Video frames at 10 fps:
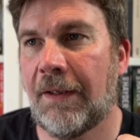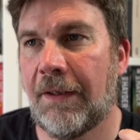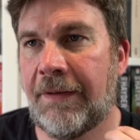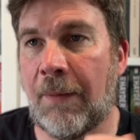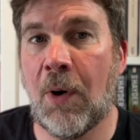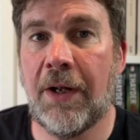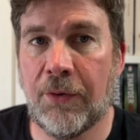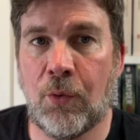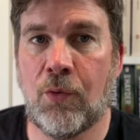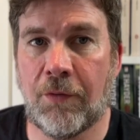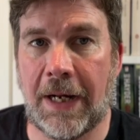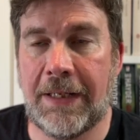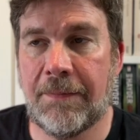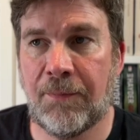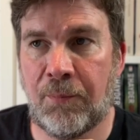they weren't all
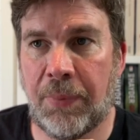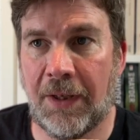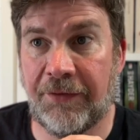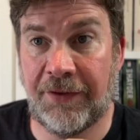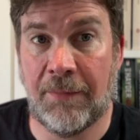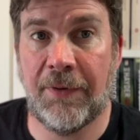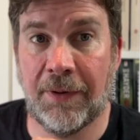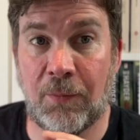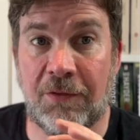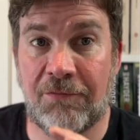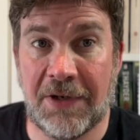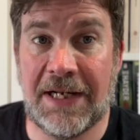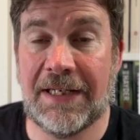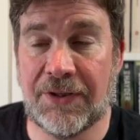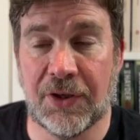great, but some of them were
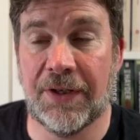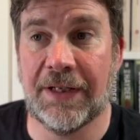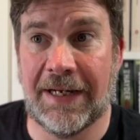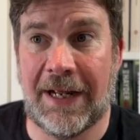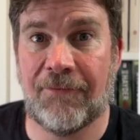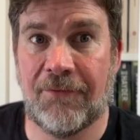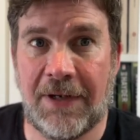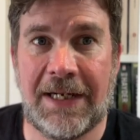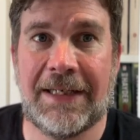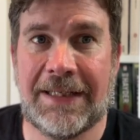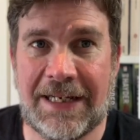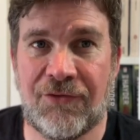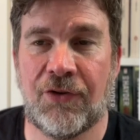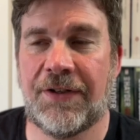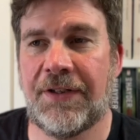really good and had really
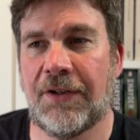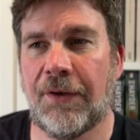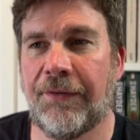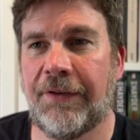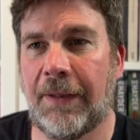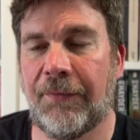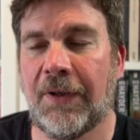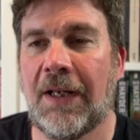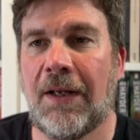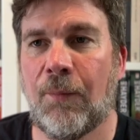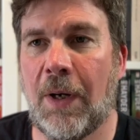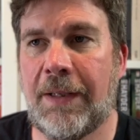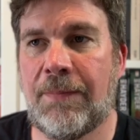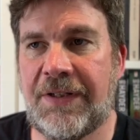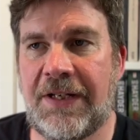interesting concepts. One
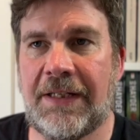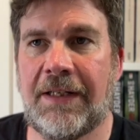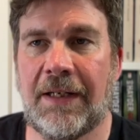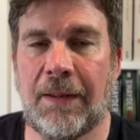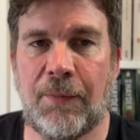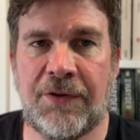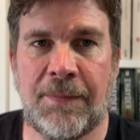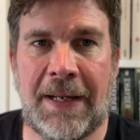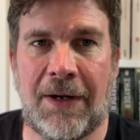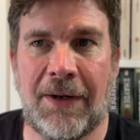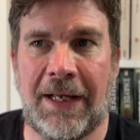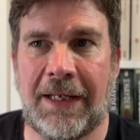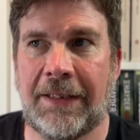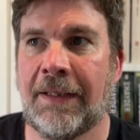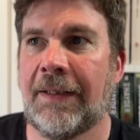in particular was about
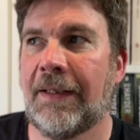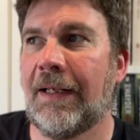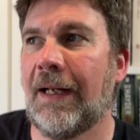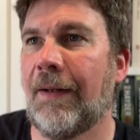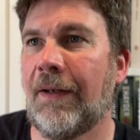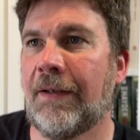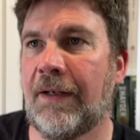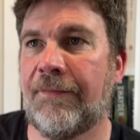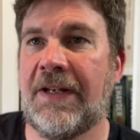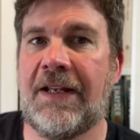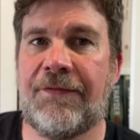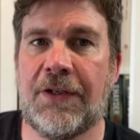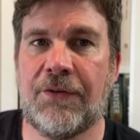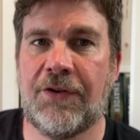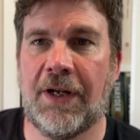a, uh, a kind of near
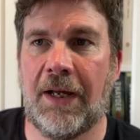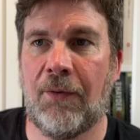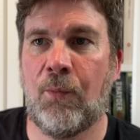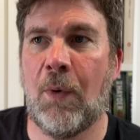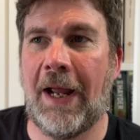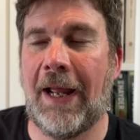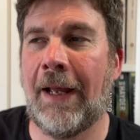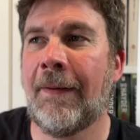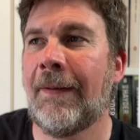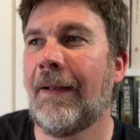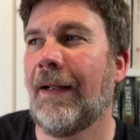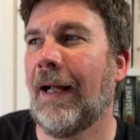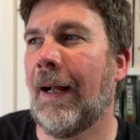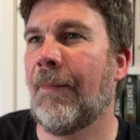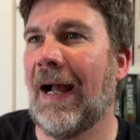future where
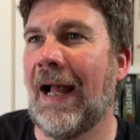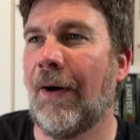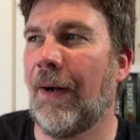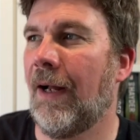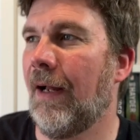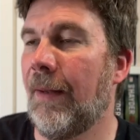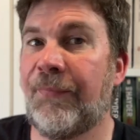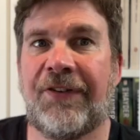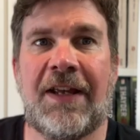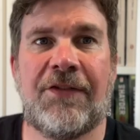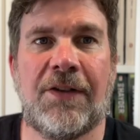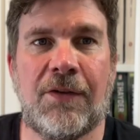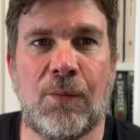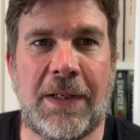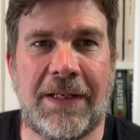um, our
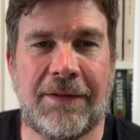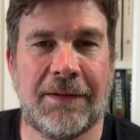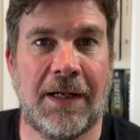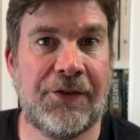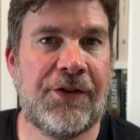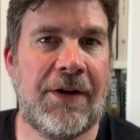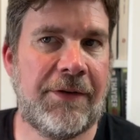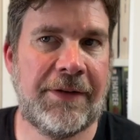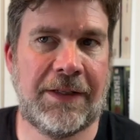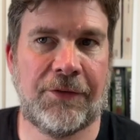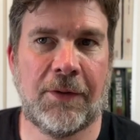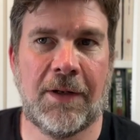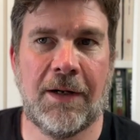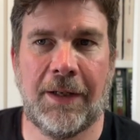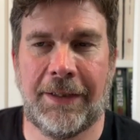obsession with like sharing things
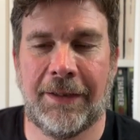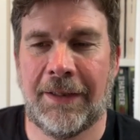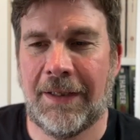online